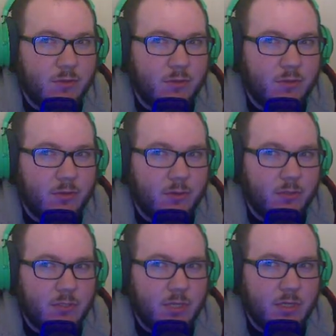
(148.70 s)

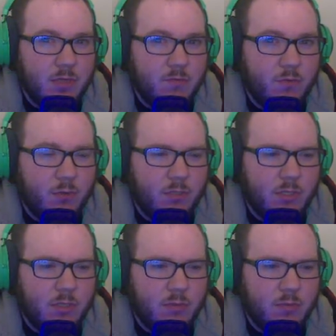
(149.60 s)
13,
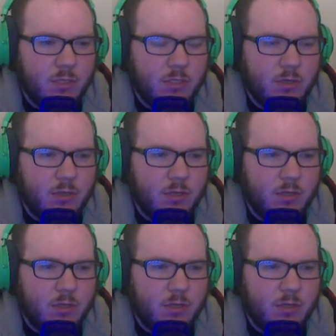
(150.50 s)
14 when I saw it.